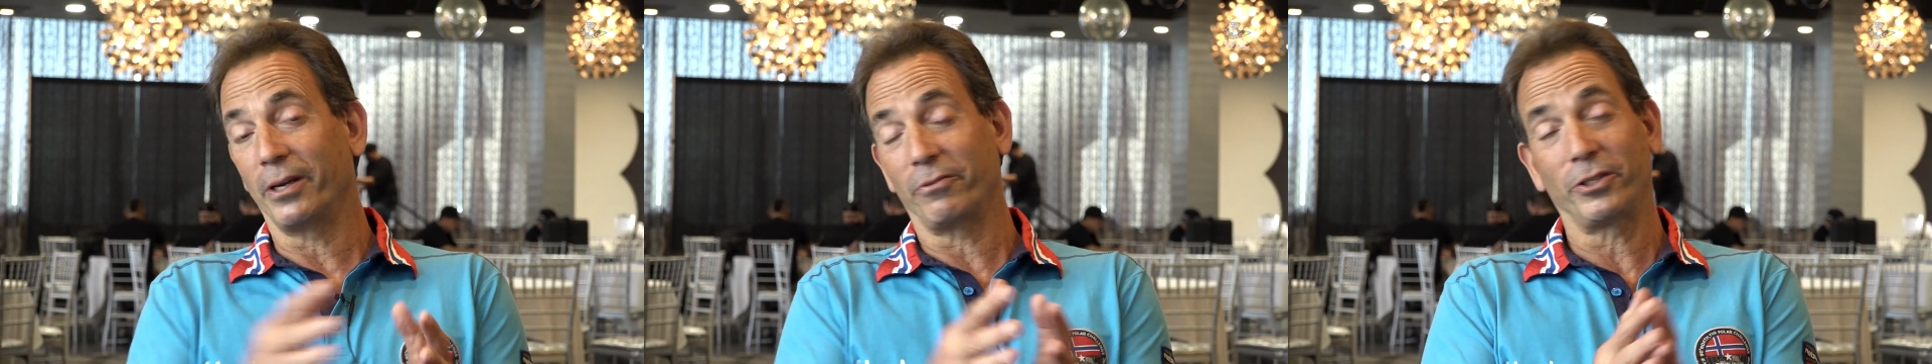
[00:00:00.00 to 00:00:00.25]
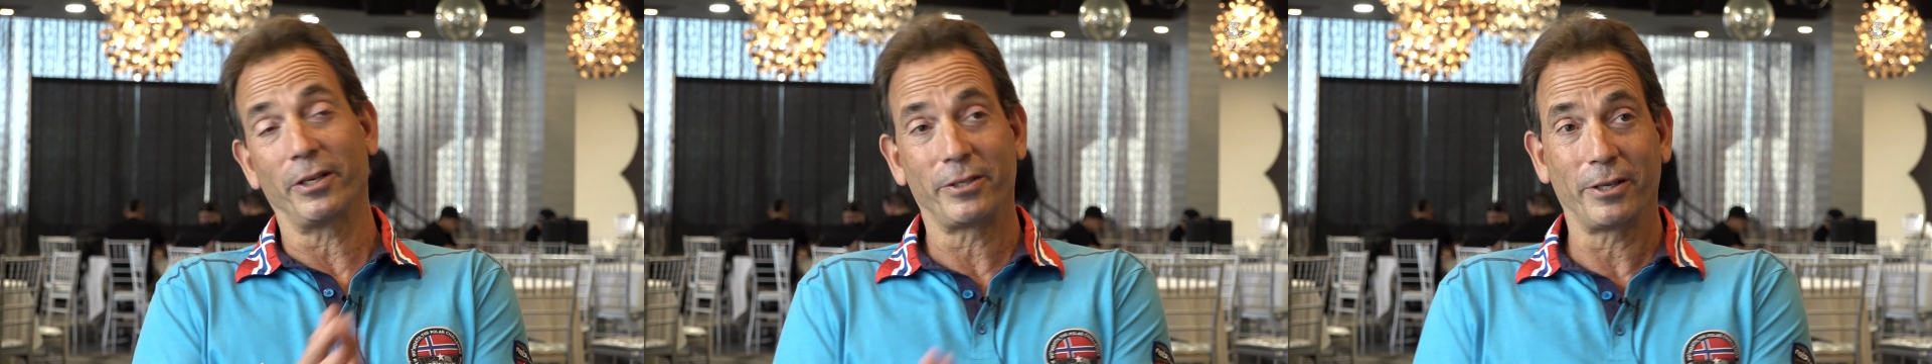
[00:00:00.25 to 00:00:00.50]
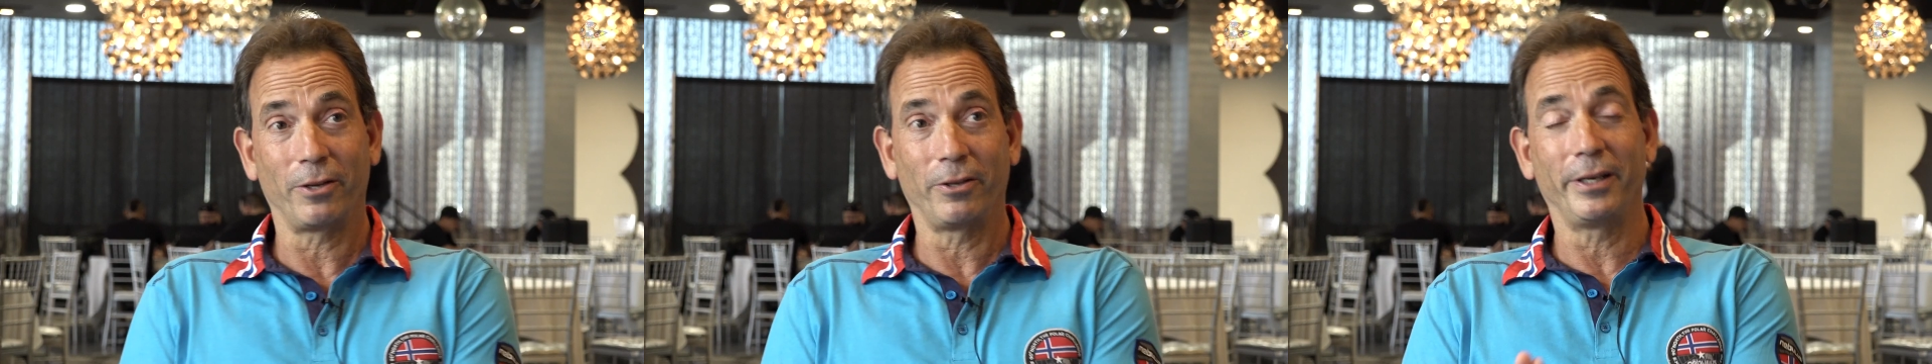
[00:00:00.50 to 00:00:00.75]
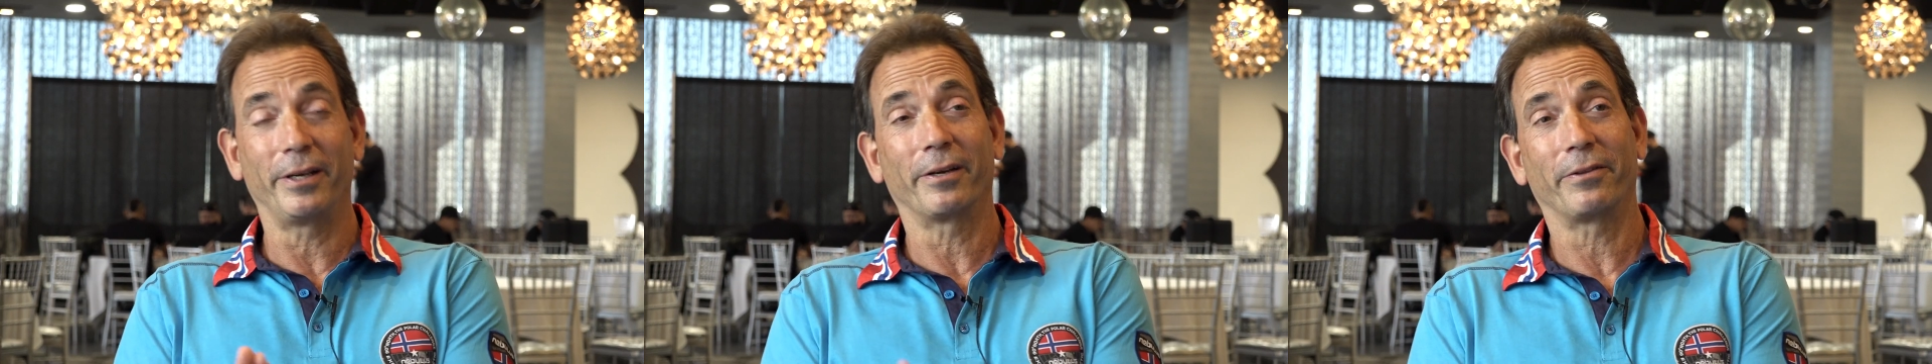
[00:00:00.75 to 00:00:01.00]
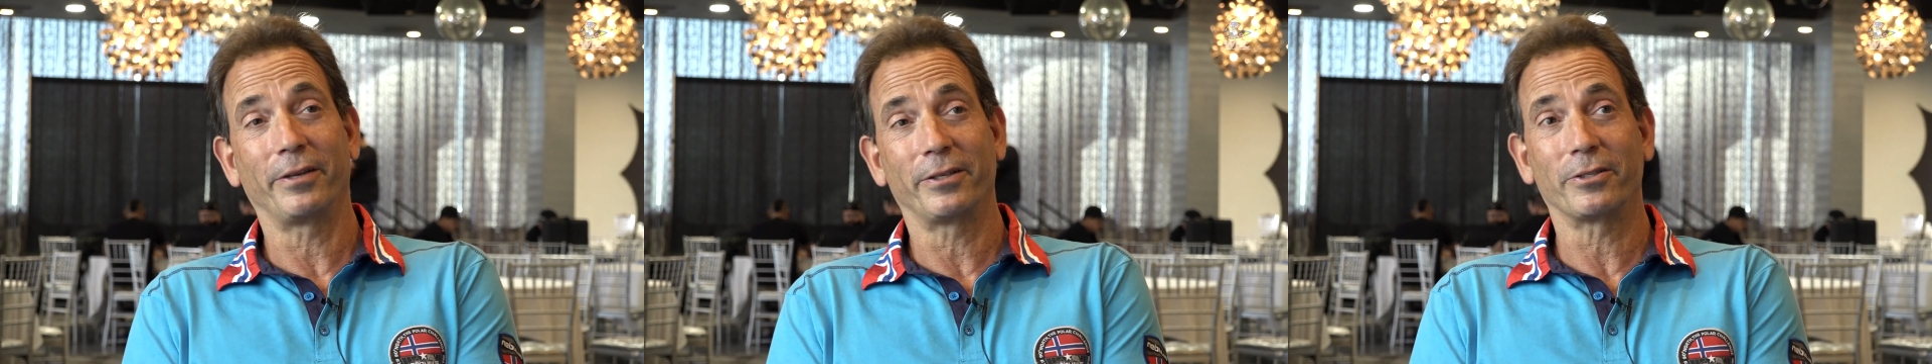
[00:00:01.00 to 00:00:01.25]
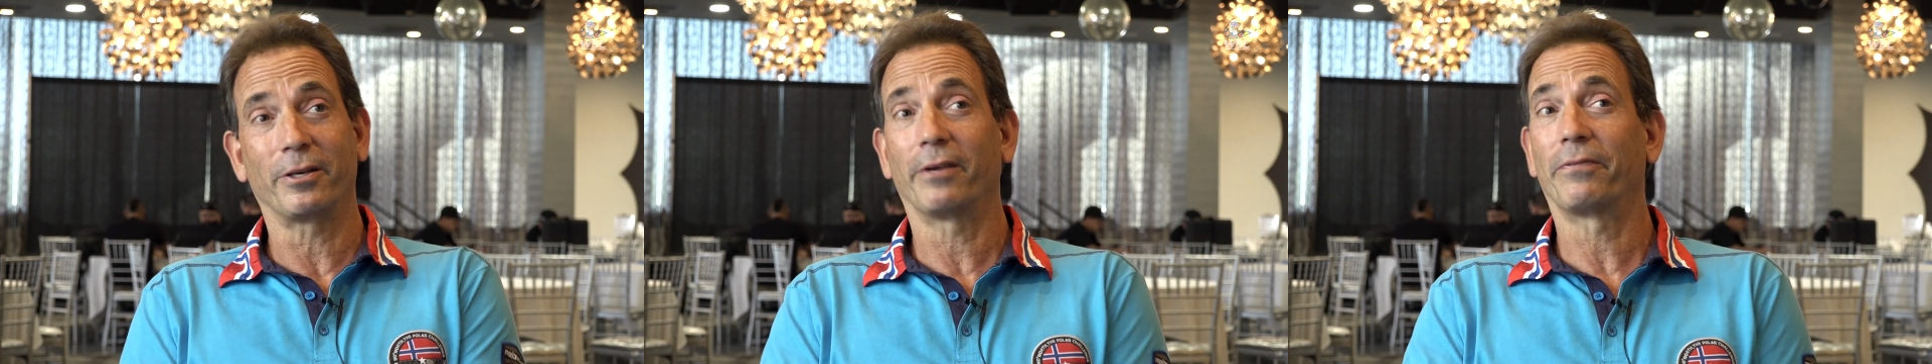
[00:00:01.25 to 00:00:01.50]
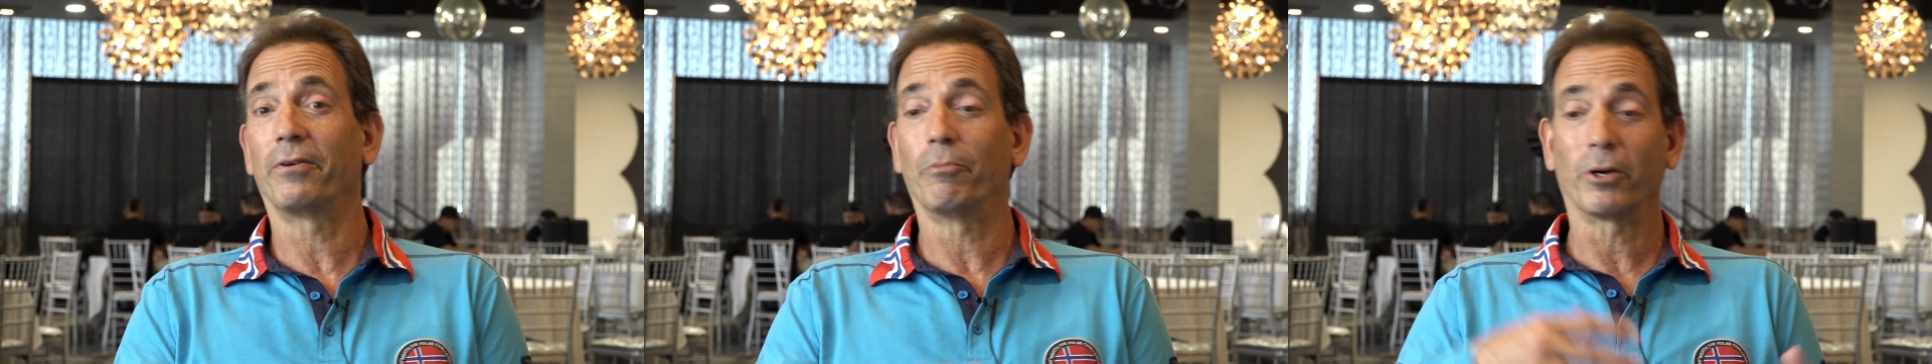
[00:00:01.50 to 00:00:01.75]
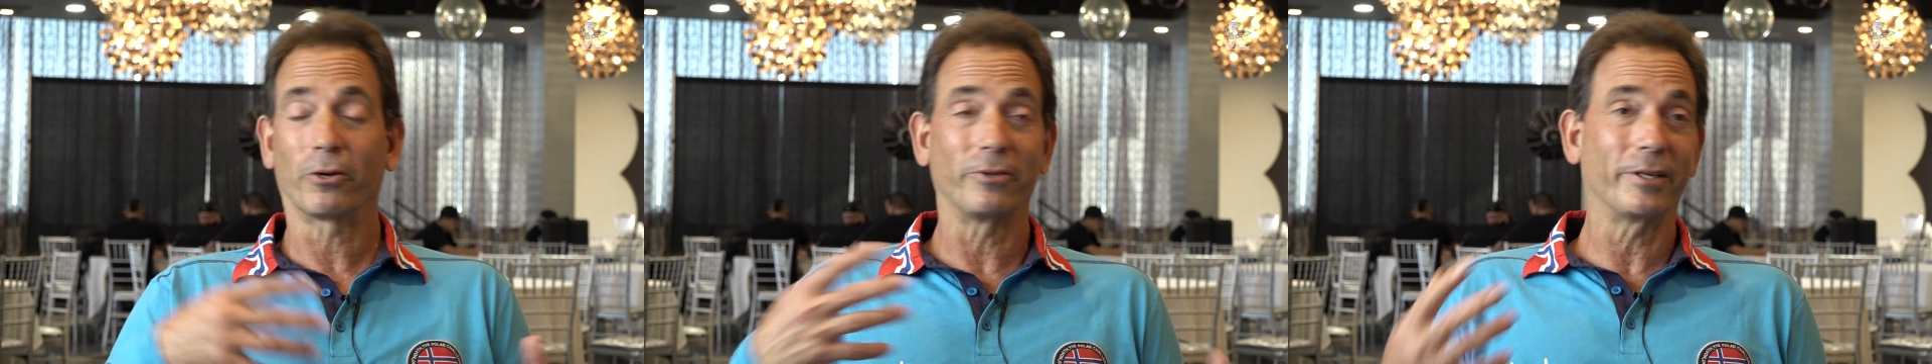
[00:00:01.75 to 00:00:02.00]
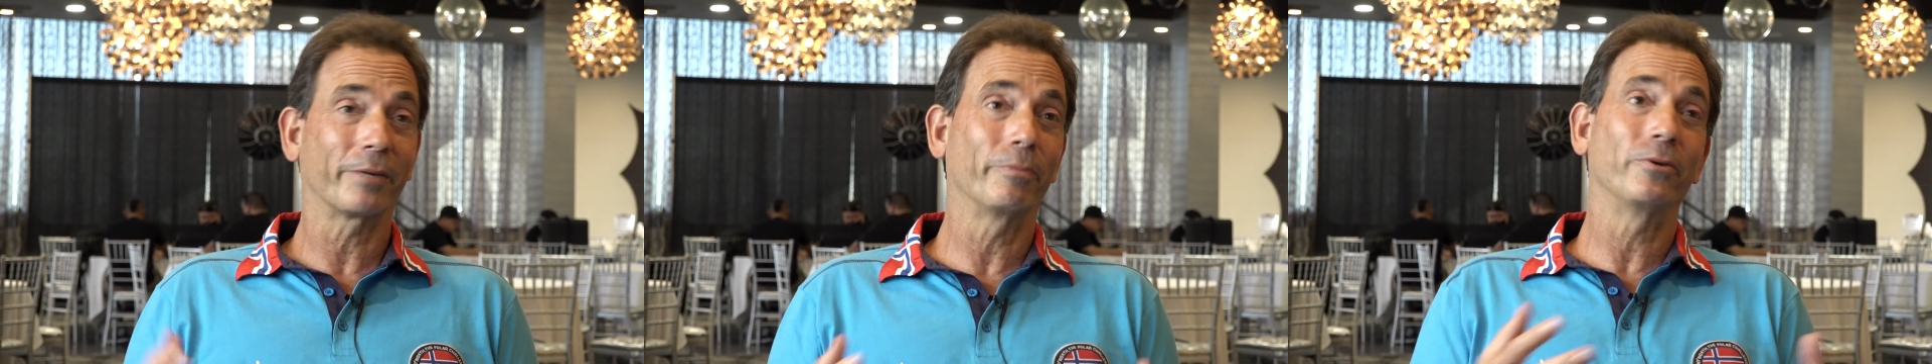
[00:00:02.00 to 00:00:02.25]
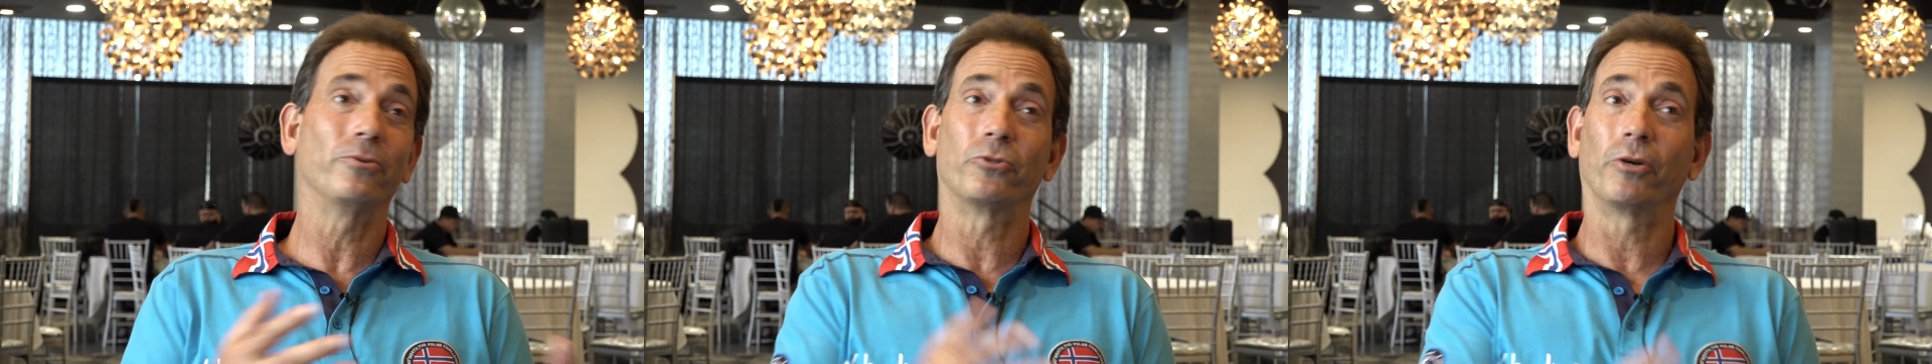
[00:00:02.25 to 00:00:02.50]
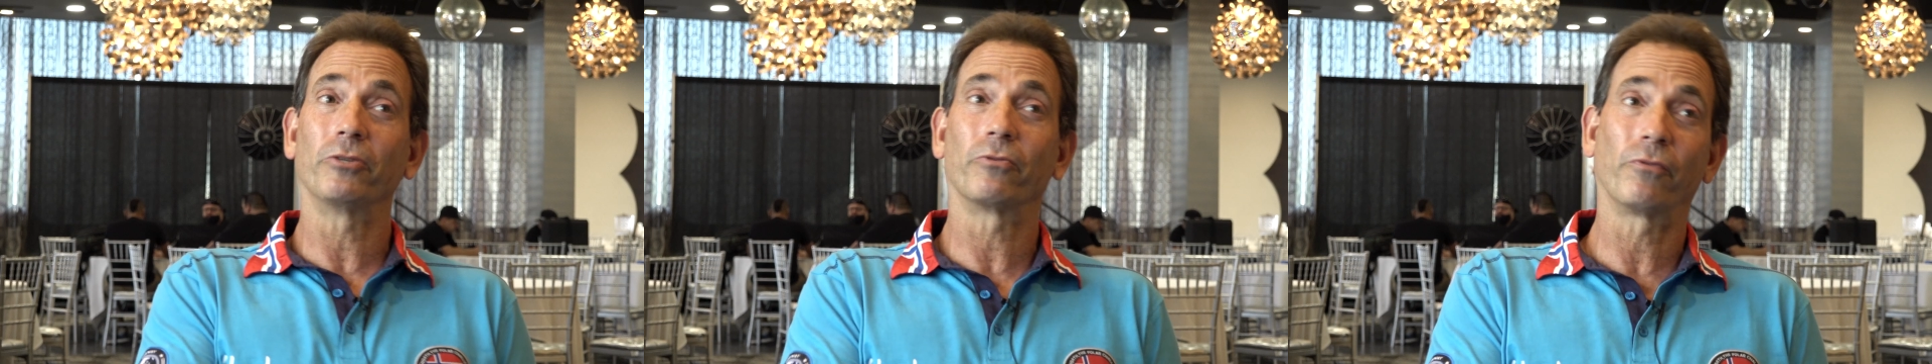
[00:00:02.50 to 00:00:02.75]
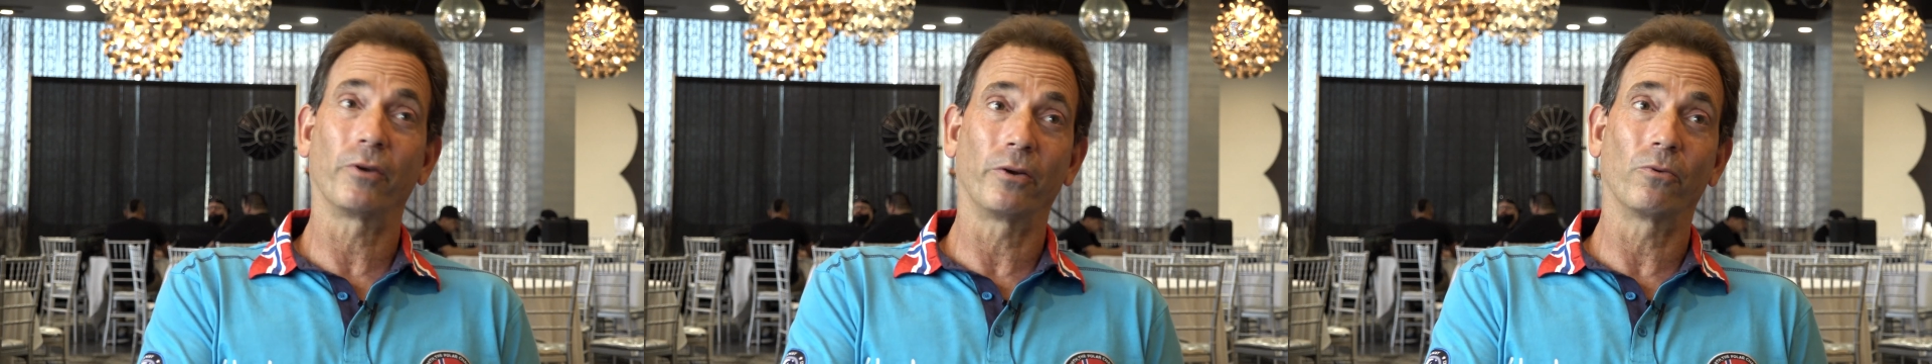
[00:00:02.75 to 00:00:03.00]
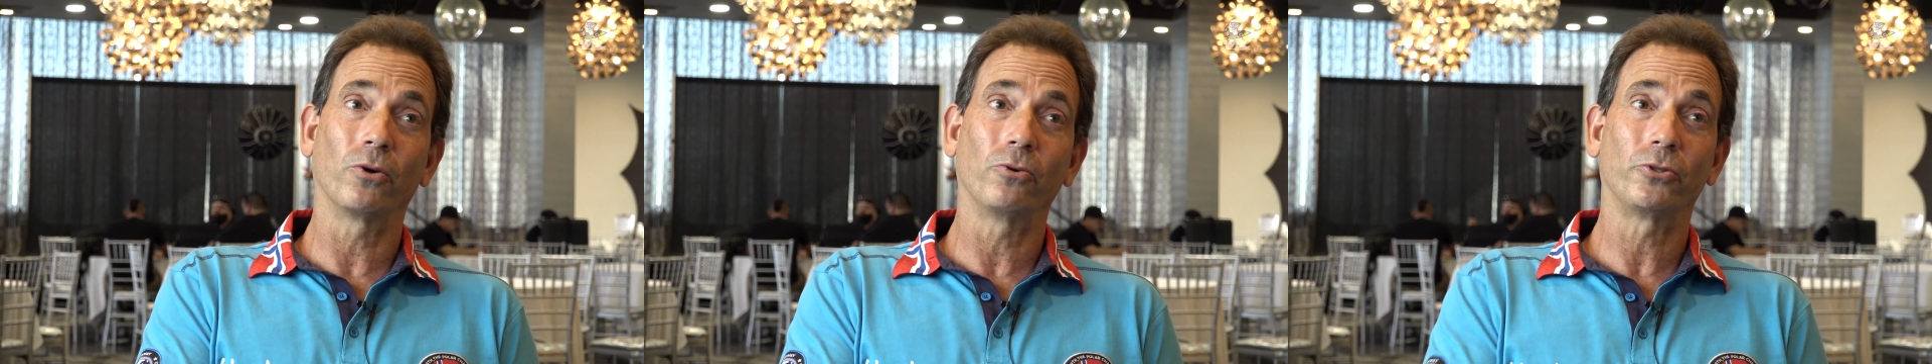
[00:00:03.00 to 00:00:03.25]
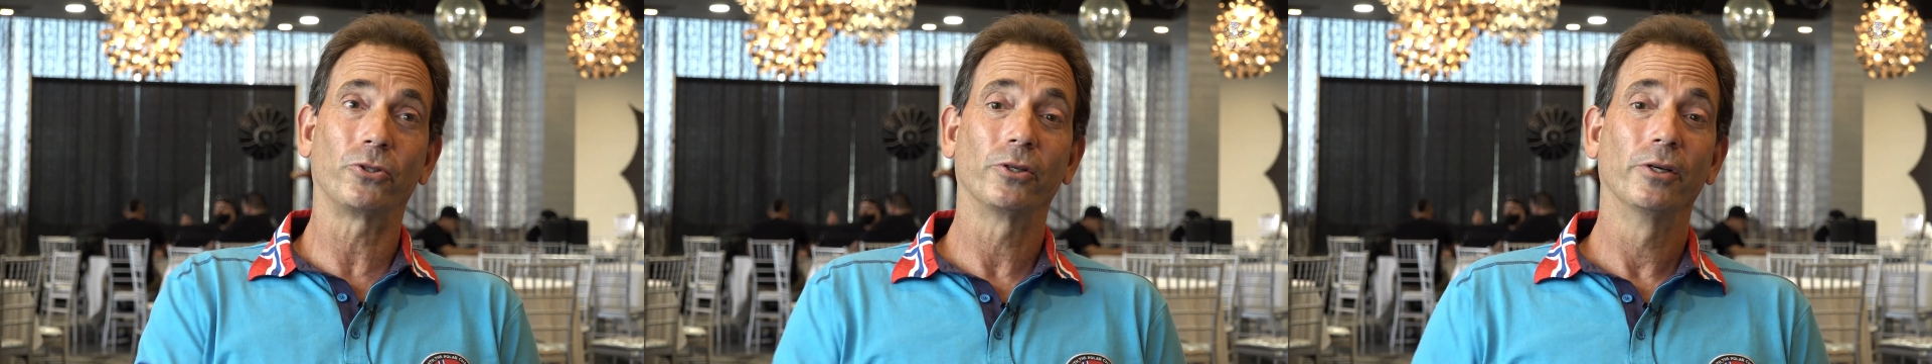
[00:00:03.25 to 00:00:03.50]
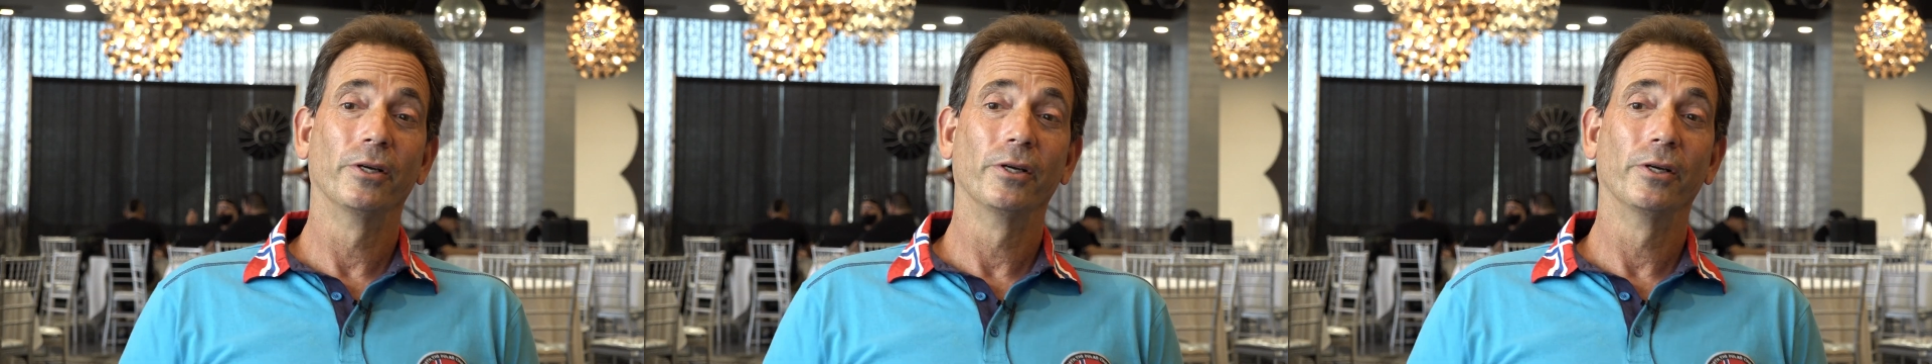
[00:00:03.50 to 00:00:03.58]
have Chantel leading things off, and Marco Deckman, who trains with Freddie Roach.